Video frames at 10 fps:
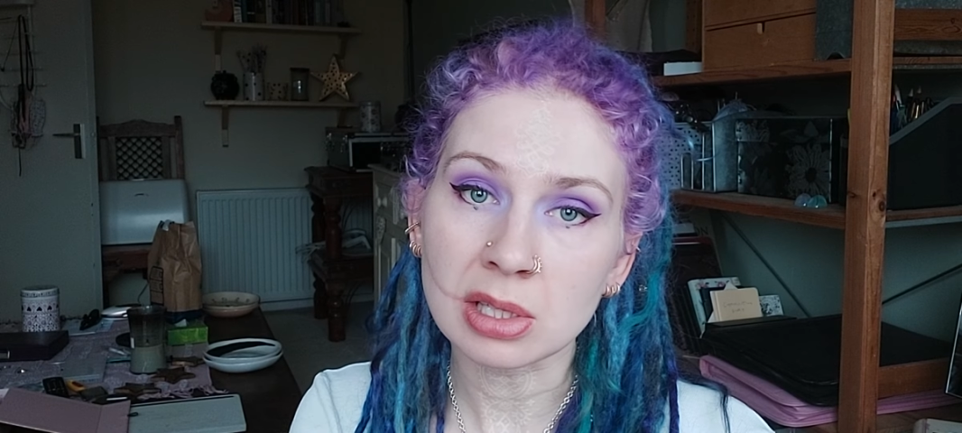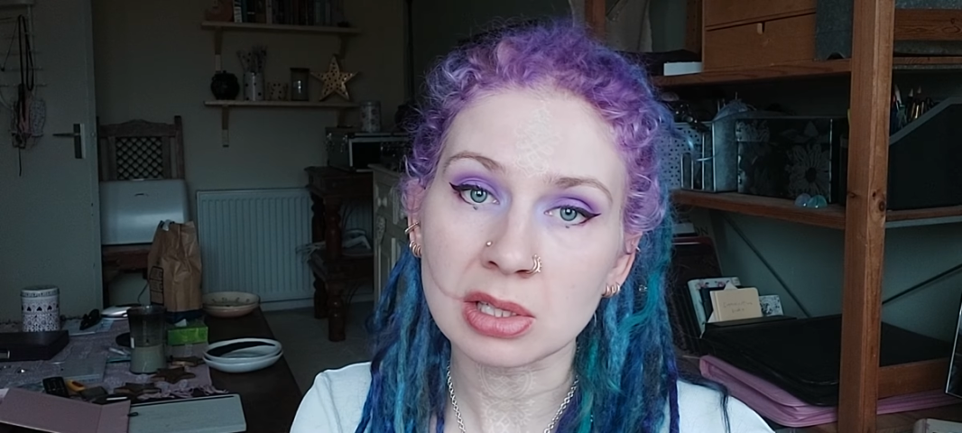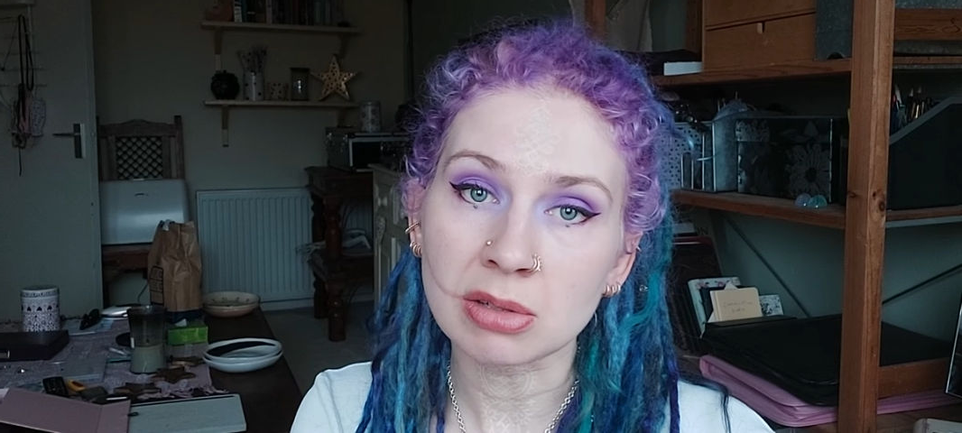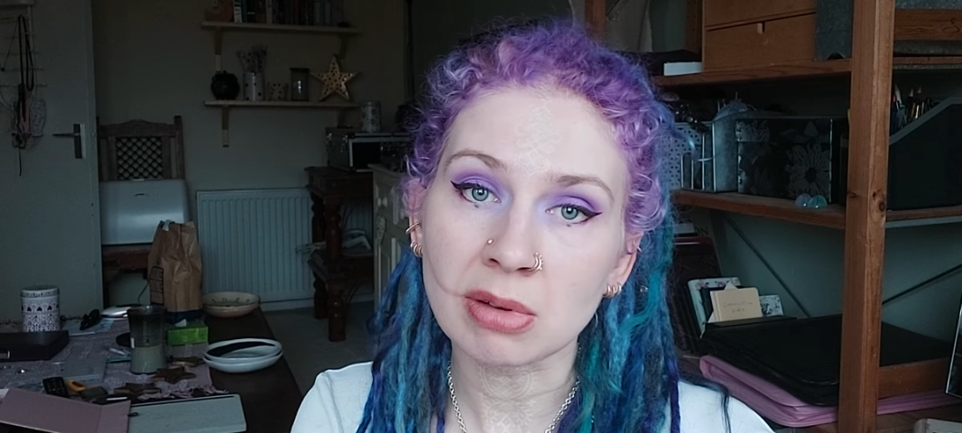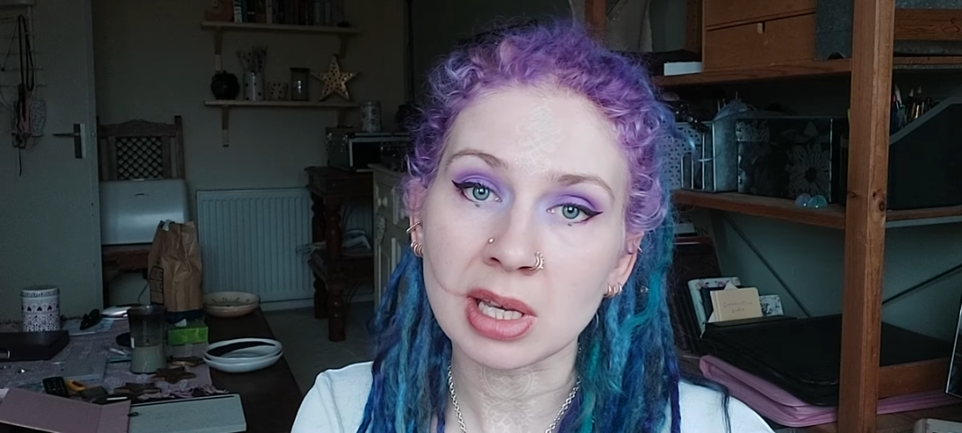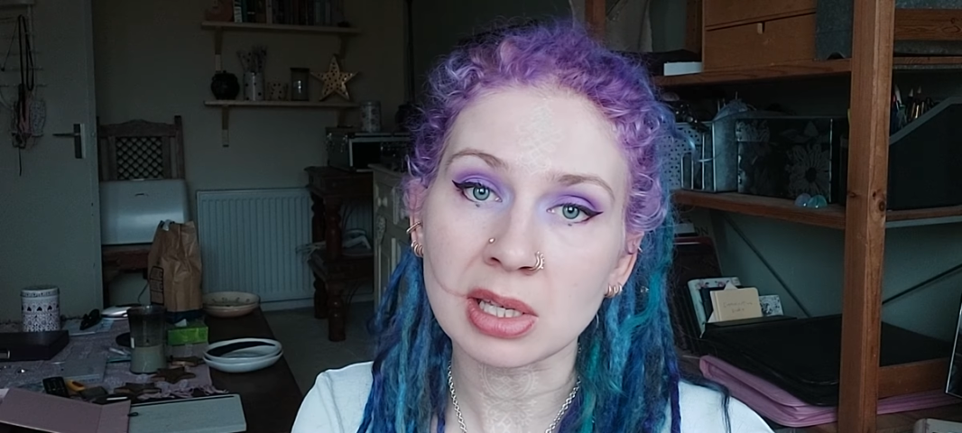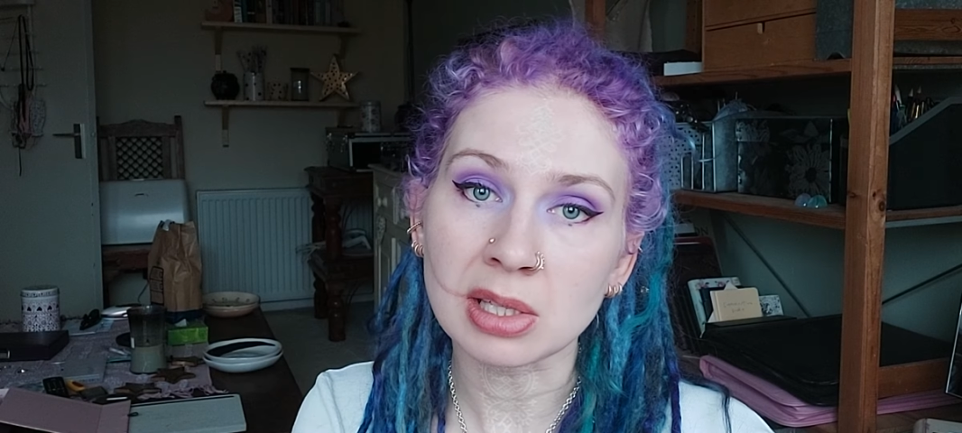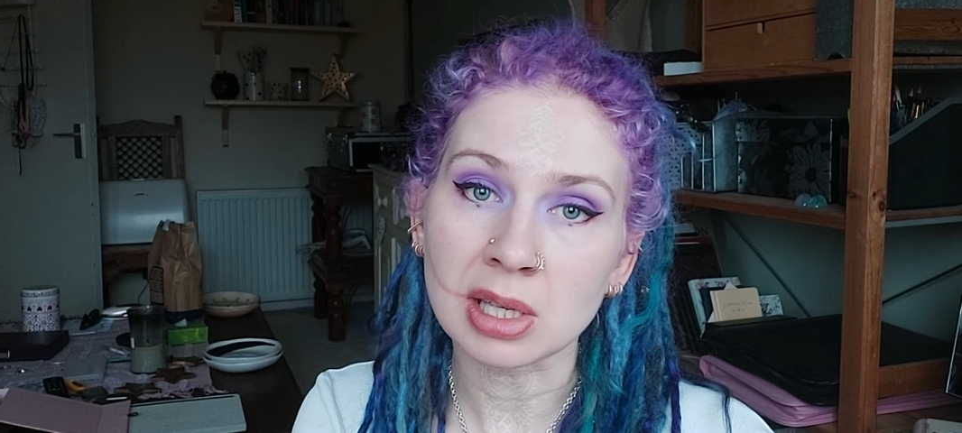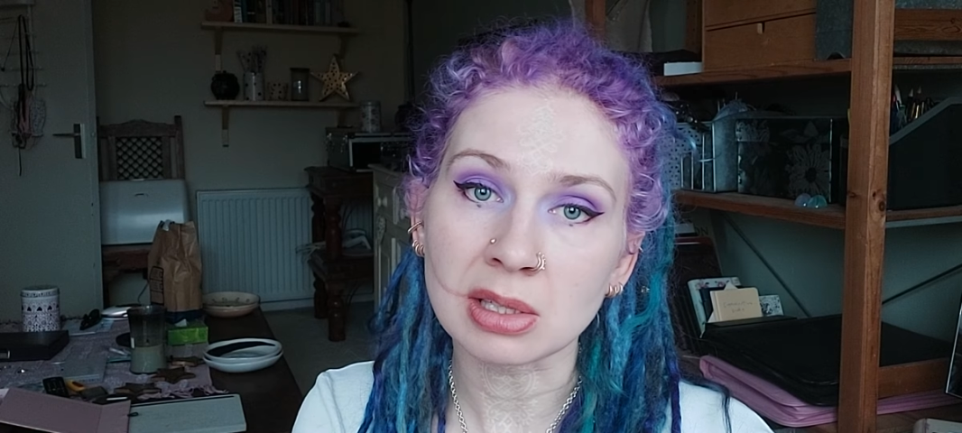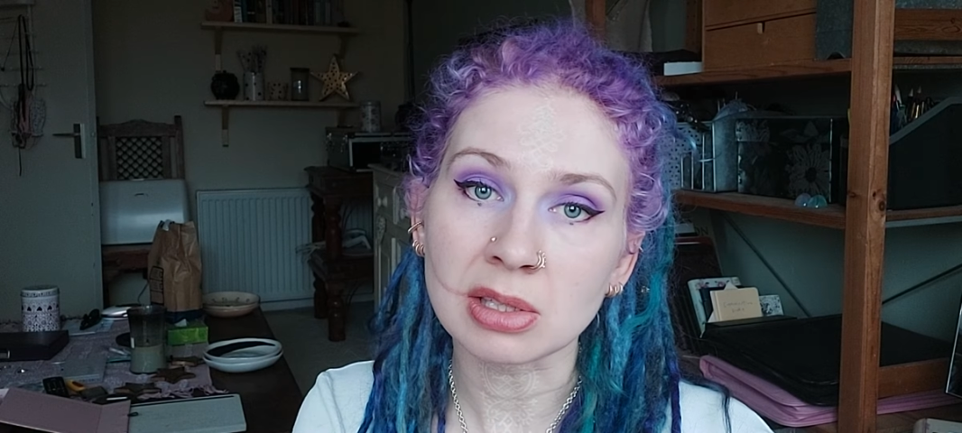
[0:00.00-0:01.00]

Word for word: that are raising